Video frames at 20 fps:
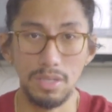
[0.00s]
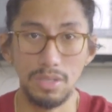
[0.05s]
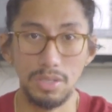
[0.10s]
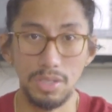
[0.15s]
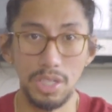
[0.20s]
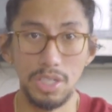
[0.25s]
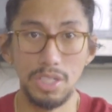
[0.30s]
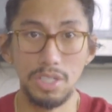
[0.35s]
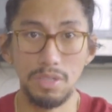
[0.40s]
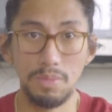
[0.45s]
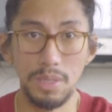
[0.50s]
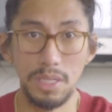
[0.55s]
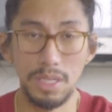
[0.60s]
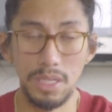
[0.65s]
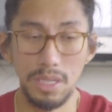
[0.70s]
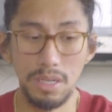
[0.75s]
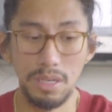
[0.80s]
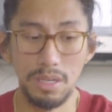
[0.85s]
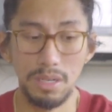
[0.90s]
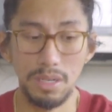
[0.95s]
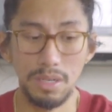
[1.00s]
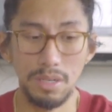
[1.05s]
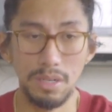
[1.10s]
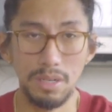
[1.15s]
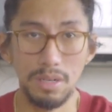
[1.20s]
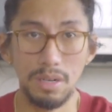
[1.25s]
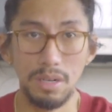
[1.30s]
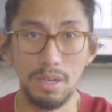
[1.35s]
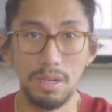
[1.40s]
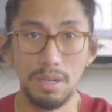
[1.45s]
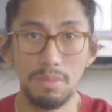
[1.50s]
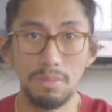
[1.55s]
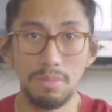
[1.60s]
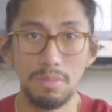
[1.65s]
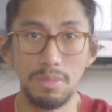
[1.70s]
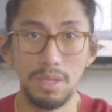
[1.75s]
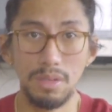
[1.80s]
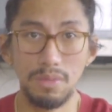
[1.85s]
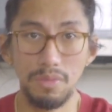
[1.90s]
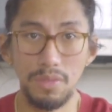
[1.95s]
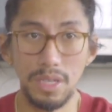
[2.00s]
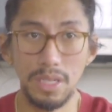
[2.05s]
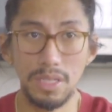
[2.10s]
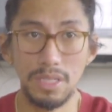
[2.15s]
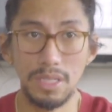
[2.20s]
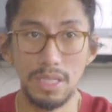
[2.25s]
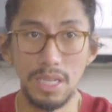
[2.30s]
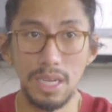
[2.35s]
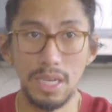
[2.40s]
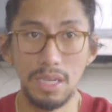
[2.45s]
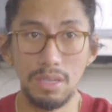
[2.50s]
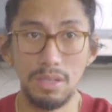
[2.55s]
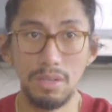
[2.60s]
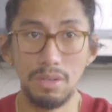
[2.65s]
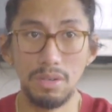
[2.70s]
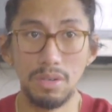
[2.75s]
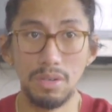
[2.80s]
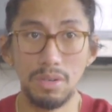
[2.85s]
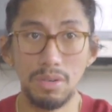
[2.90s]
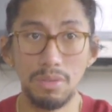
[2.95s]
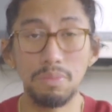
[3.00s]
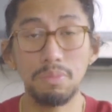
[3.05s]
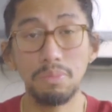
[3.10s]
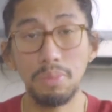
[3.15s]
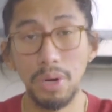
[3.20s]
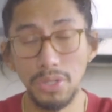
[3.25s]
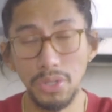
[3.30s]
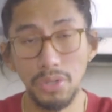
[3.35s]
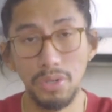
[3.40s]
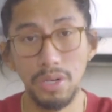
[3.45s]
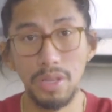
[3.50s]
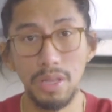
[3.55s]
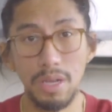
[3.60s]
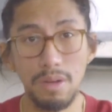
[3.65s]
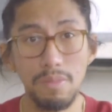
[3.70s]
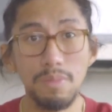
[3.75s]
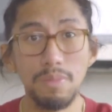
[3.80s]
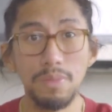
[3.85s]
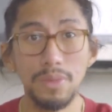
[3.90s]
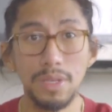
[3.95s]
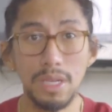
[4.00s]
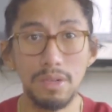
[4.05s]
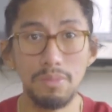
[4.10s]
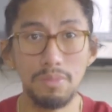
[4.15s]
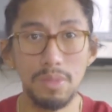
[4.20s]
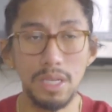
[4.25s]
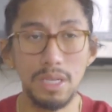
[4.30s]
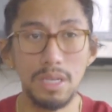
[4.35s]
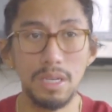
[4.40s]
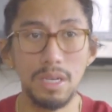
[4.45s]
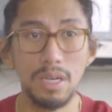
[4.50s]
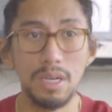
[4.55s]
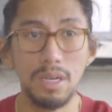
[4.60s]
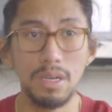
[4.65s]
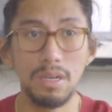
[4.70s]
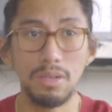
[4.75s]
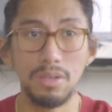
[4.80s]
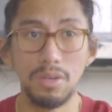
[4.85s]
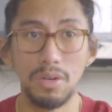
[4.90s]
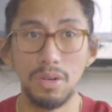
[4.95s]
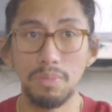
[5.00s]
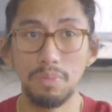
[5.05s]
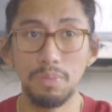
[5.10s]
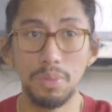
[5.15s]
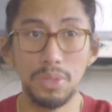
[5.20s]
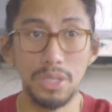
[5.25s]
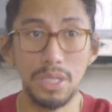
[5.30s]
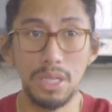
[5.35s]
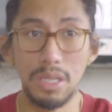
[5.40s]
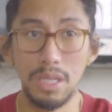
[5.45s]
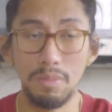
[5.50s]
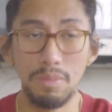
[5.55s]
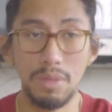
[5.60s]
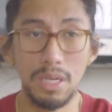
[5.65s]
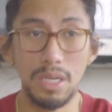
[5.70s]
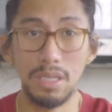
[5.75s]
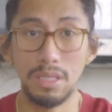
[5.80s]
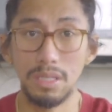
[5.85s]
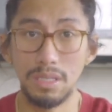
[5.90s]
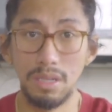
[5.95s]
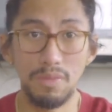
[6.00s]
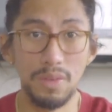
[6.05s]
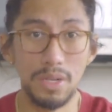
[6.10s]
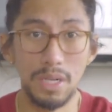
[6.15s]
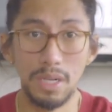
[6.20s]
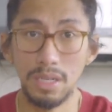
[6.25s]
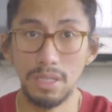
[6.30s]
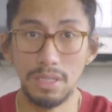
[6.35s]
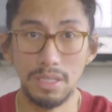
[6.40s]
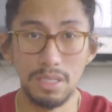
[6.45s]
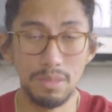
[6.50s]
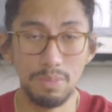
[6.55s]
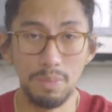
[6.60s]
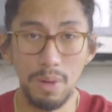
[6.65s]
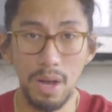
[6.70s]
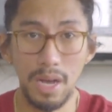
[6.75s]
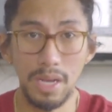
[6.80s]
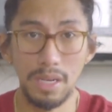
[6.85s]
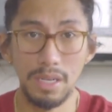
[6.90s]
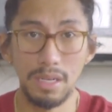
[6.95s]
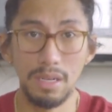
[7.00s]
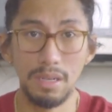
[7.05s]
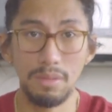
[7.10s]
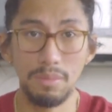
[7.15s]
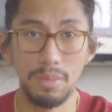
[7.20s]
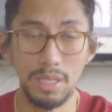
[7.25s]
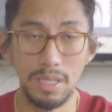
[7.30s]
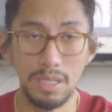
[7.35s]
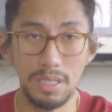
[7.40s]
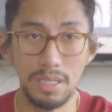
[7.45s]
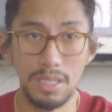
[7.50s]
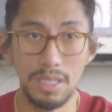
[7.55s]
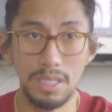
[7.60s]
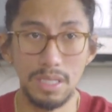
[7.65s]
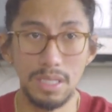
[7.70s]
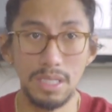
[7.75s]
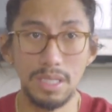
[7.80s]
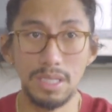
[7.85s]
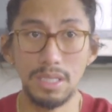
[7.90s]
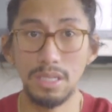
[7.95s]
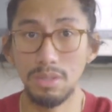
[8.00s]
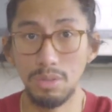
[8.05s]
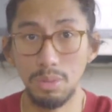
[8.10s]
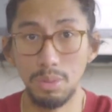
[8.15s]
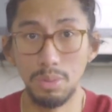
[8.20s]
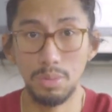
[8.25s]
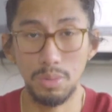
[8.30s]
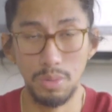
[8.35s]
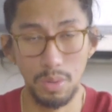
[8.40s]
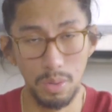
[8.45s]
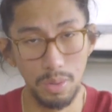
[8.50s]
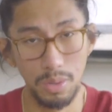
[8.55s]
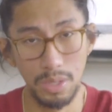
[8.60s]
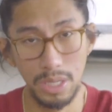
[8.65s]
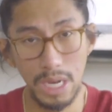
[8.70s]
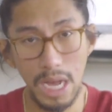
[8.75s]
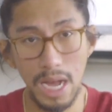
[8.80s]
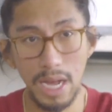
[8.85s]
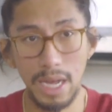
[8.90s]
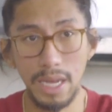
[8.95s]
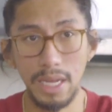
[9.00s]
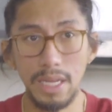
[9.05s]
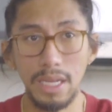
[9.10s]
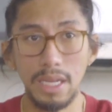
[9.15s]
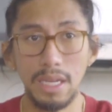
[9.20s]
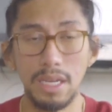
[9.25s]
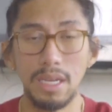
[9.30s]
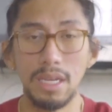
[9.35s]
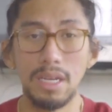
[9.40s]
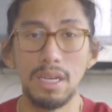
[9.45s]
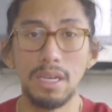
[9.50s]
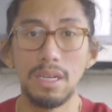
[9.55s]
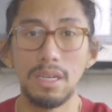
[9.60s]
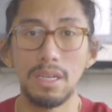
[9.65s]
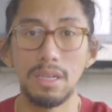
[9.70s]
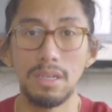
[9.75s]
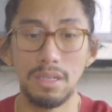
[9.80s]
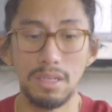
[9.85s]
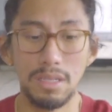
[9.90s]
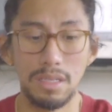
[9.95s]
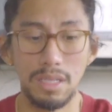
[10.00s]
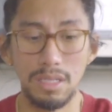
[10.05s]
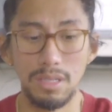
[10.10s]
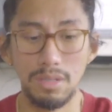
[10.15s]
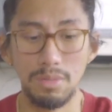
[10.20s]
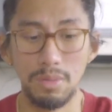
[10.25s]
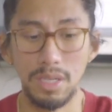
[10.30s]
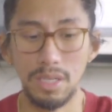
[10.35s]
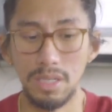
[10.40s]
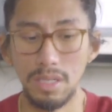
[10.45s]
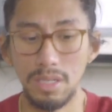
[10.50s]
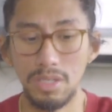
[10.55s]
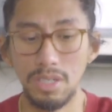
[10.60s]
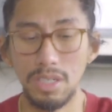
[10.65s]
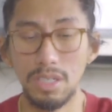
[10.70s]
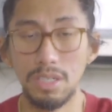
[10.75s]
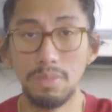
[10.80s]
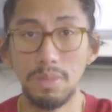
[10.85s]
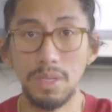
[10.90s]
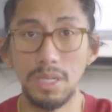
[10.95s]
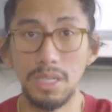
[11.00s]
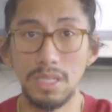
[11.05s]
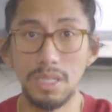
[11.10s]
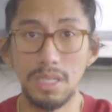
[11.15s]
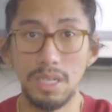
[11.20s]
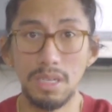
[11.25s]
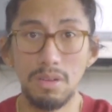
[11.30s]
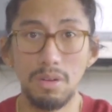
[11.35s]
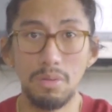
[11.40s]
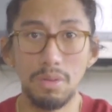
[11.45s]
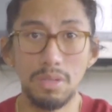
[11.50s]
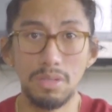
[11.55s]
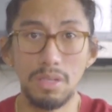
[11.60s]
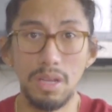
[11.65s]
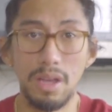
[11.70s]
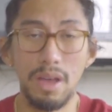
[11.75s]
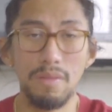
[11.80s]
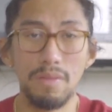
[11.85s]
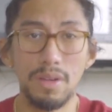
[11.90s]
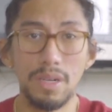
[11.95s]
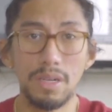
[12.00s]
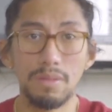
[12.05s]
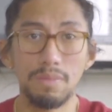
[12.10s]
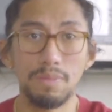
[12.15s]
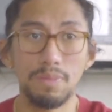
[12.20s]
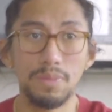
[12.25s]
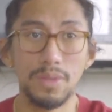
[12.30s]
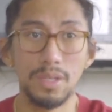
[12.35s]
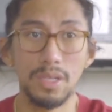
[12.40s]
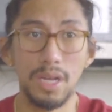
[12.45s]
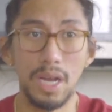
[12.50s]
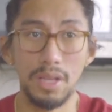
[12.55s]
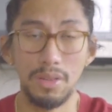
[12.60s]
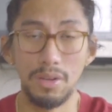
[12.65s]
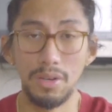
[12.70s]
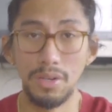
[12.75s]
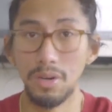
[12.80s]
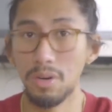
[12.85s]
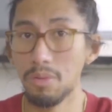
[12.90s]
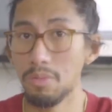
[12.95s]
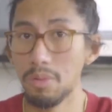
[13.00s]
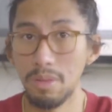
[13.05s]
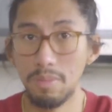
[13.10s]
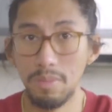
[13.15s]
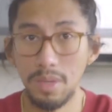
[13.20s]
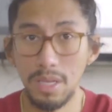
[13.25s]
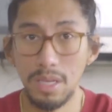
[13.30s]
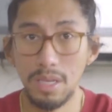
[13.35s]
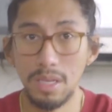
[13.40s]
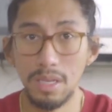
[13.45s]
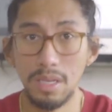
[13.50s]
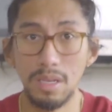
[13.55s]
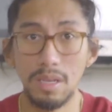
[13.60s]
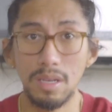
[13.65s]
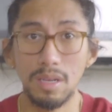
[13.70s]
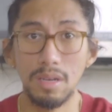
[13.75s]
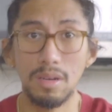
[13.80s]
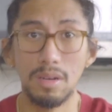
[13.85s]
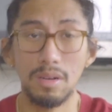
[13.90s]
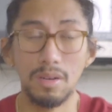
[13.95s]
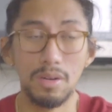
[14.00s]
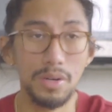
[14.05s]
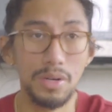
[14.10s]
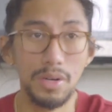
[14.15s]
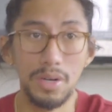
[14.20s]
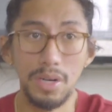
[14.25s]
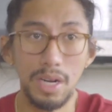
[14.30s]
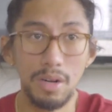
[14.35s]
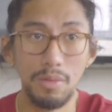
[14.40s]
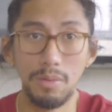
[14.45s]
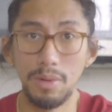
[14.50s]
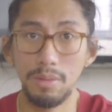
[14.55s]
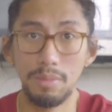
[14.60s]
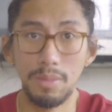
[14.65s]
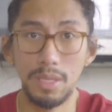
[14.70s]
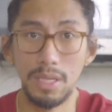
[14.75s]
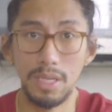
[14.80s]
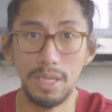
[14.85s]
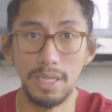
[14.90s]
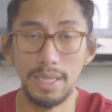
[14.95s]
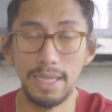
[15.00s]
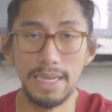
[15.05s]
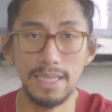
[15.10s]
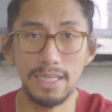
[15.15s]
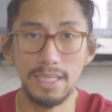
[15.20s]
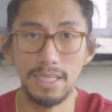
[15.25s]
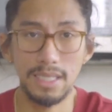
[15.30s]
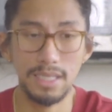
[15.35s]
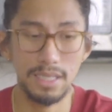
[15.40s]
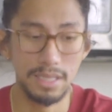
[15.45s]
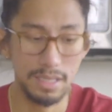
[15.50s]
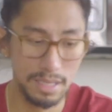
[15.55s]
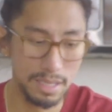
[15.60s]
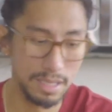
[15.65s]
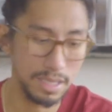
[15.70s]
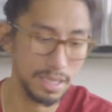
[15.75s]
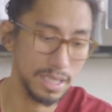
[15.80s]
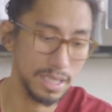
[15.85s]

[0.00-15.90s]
Judgment here, it feels that you're pressuring them, can be. You're putting them in a difficult spot because this is the do or die. That's why the judgment is like going to the heaven. Either you're with me or you're not with me, and that's it.